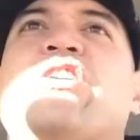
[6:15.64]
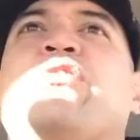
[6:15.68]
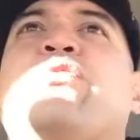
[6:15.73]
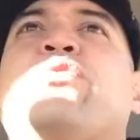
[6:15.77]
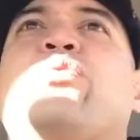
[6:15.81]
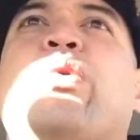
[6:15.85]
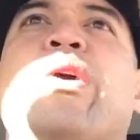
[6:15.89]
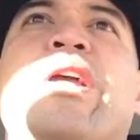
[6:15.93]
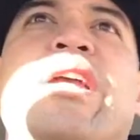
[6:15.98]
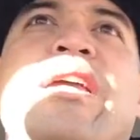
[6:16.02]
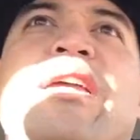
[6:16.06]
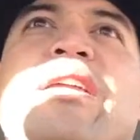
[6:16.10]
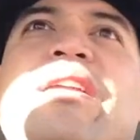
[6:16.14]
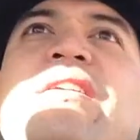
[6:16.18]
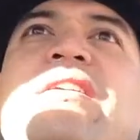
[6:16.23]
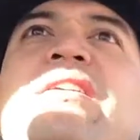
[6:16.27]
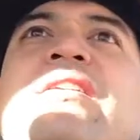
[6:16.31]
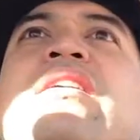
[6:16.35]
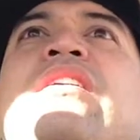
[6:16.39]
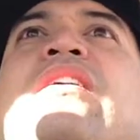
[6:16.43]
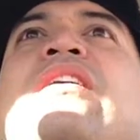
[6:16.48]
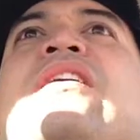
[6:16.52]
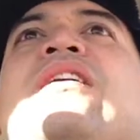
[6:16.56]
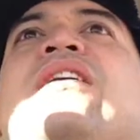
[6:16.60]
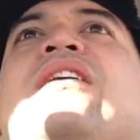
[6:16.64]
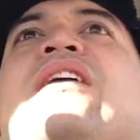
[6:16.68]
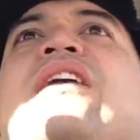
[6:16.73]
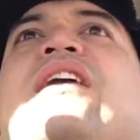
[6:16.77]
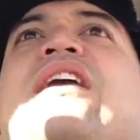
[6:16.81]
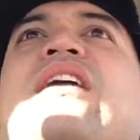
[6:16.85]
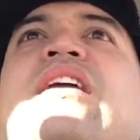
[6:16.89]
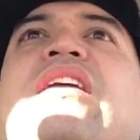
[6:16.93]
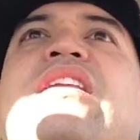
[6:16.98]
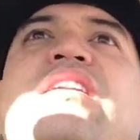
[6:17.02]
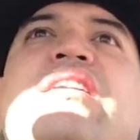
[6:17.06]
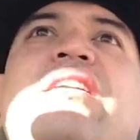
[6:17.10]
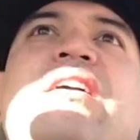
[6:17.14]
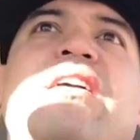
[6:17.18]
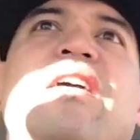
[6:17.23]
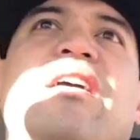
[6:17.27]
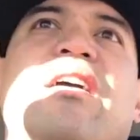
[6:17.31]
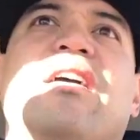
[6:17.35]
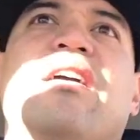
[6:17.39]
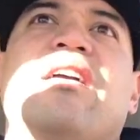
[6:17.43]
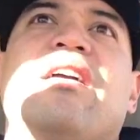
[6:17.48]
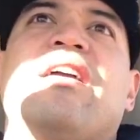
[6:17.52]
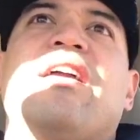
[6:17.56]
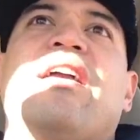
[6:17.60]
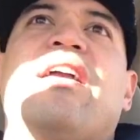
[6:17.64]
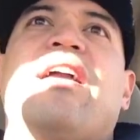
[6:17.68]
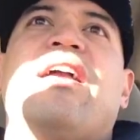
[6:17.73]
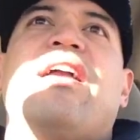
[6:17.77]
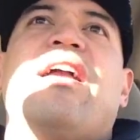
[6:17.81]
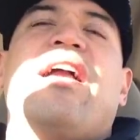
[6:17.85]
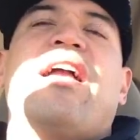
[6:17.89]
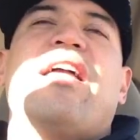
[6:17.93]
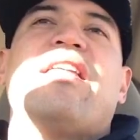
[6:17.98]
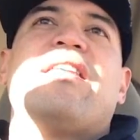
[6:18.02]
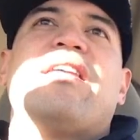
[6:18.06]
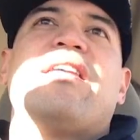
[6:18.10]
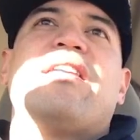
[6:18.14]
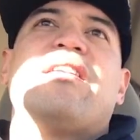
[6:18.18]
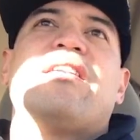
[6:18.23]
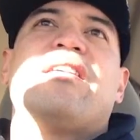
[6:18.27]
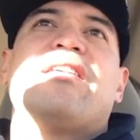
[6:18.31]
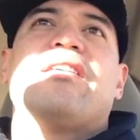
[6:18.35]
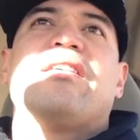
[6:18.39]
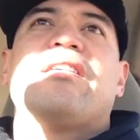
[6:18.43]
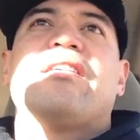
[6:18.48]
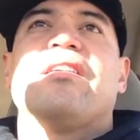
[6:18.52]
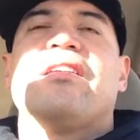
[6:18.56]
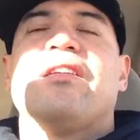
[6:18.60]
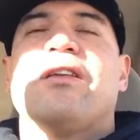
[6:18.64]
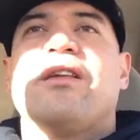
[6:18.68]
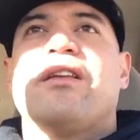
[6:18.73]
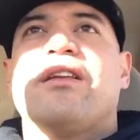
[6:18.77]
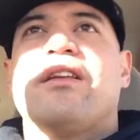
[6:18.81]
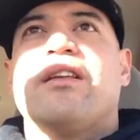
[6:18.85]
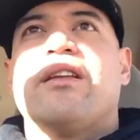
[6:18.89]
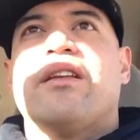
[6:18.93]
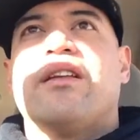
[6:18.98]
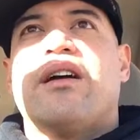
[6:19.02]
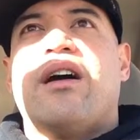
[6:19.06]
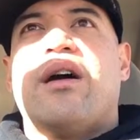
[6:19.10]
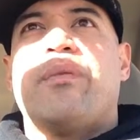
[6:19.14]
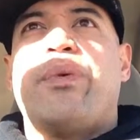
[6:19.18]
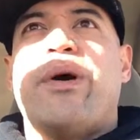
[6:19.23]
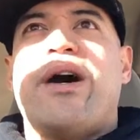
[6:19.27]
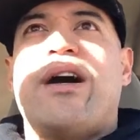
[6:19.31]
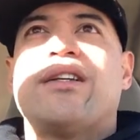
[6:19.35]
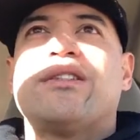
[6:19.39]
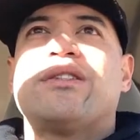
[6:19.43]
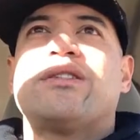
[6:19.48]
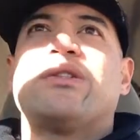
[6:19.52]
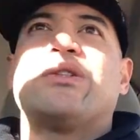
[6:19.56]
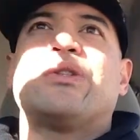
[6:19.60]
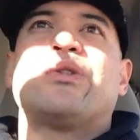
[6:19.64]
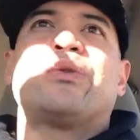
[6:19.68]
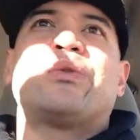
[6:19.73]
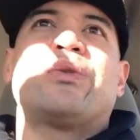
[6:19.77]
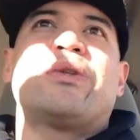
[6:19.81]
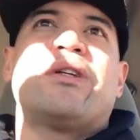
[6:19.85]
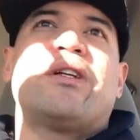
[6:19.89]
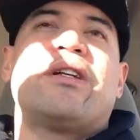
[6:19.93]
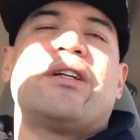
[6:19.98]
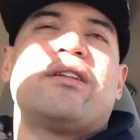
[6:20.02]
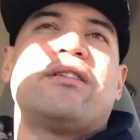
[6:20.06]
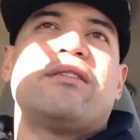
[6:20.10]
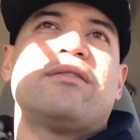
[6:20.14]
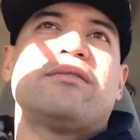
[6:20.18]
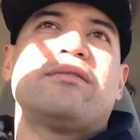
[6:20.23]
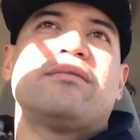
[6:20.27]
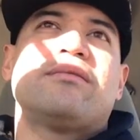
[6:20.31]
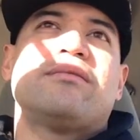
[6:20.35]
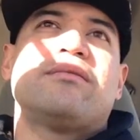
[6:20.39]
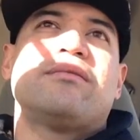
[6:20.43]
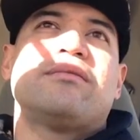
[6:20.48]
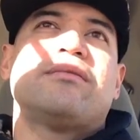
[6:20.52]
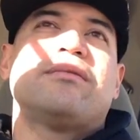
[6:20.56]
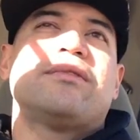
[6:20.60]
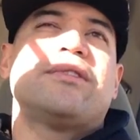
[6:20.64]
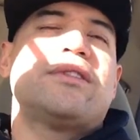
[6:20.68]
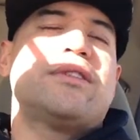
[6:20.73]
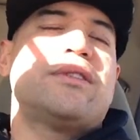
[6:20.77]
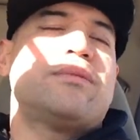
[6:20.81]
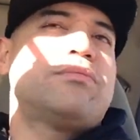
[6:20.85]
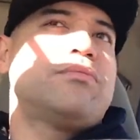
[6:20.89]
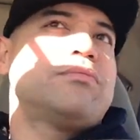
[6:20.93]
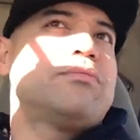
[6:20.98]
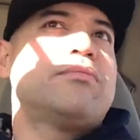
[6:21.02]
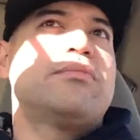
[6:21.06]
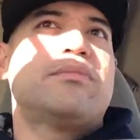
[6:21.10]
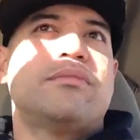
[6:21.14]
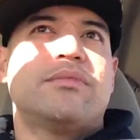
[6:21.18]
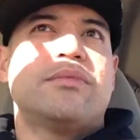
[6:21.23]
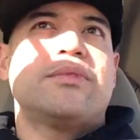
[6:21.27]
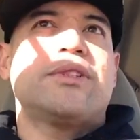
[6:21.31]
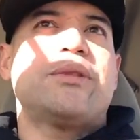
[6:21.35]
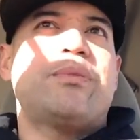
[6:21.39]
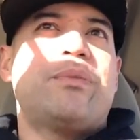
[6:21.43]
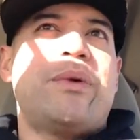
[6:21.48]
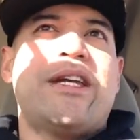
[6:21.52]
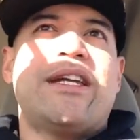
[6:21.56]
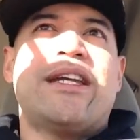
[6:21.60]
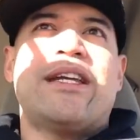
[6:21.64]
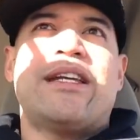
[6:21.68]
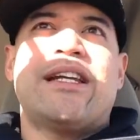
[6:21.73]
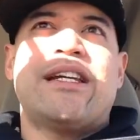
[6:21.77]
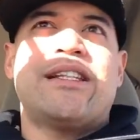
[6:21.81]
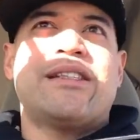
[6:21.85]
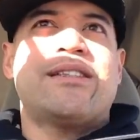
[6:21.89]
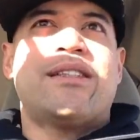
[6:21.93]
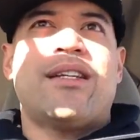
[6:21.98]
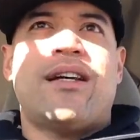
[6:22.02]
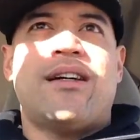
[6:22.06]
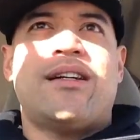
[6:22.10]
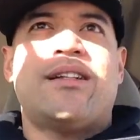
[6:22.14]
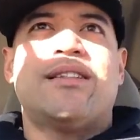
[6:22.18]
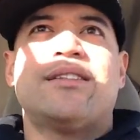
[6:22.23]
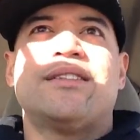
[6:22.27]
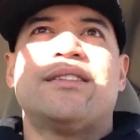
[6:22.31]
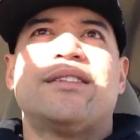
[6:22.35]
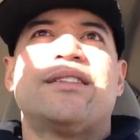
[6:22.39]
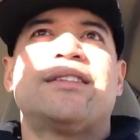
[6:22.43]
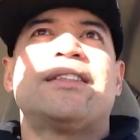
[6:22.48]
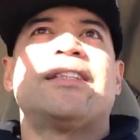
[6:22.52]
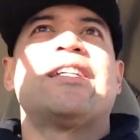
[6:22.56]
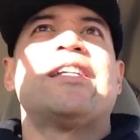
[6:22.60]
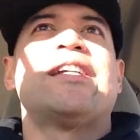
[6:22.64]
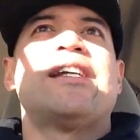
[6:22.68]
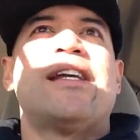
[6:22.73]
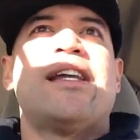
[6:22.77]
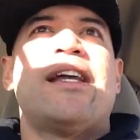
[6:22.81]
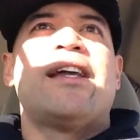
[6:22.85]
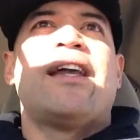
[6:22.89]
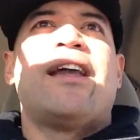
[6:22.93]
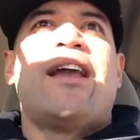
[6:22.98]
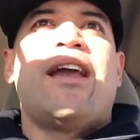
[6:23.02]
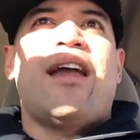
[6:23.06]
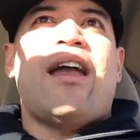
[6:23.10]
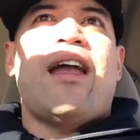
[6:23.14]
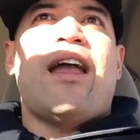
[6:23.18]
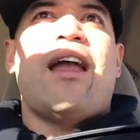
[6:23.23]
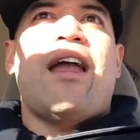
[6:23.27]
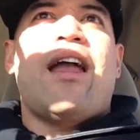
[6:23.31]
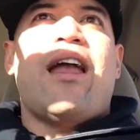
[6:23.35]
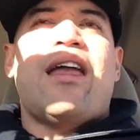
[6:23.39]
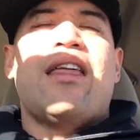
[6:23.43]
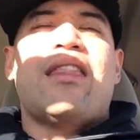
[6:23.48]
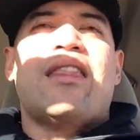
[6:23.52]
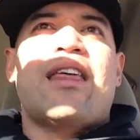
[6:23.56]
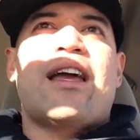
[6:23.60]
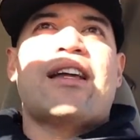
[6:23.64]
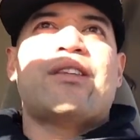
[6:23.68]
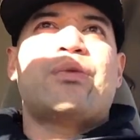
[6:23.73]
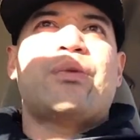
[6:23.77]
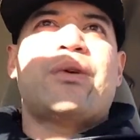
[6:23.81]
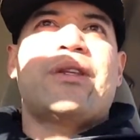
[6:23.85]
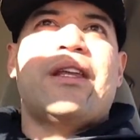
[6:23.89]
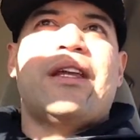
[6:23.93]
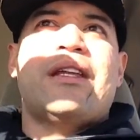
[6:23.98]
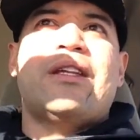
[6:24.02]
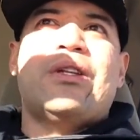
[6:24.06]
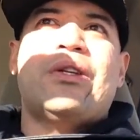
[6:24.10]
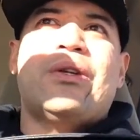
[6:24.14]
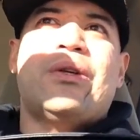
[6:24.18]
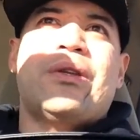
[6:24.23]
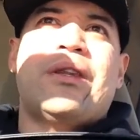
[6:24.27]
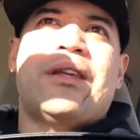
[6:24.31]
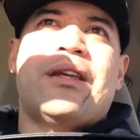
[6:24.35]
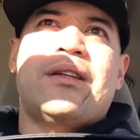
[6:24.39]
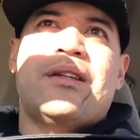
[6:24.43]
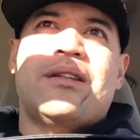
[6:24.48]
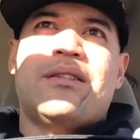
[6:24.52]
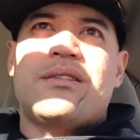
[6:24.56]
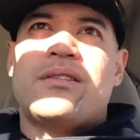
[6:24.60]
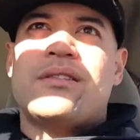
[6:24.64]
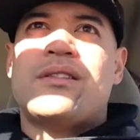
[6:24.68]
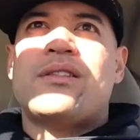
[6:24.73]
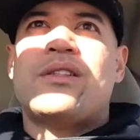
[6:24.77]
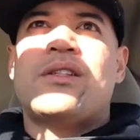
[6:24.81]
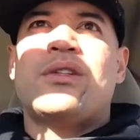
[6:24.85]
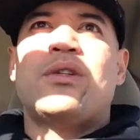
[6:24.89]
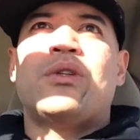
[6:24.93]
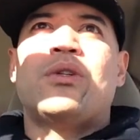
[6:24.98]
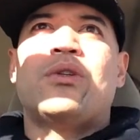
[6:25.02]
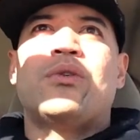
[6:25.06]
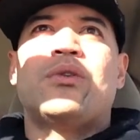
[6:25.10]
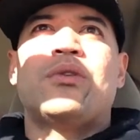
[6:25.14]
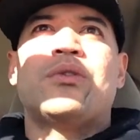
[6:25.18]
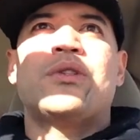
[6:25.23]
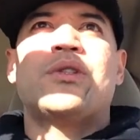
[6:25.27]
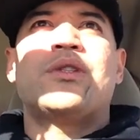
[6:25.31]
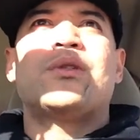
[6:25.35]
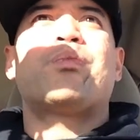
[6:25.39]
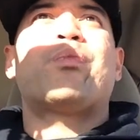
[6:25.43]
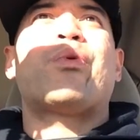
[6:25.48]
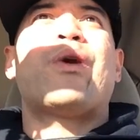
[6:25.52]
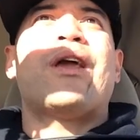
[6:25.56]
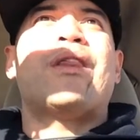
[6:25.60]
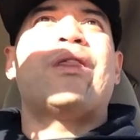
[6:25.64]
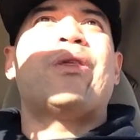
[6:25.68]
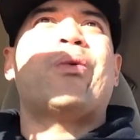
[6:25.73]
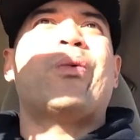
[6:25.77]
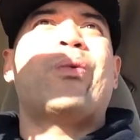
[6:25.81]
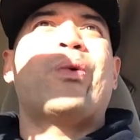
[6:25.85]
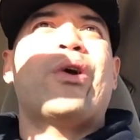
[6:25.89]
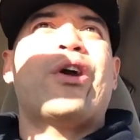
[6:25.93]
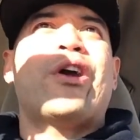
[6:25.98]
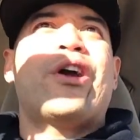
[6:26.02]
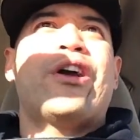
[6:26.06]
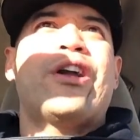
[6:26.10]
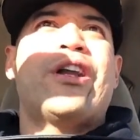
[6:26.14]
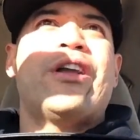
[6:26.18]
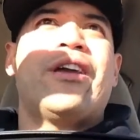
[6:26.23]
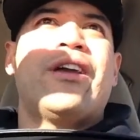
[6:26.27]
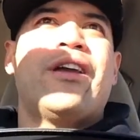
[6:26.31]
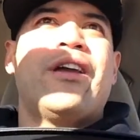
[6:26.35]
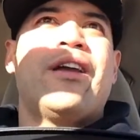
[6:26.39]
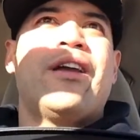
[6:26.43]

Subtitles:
of wind, and then the apostles were speaking in tongues, and that's when they knew to spread the word.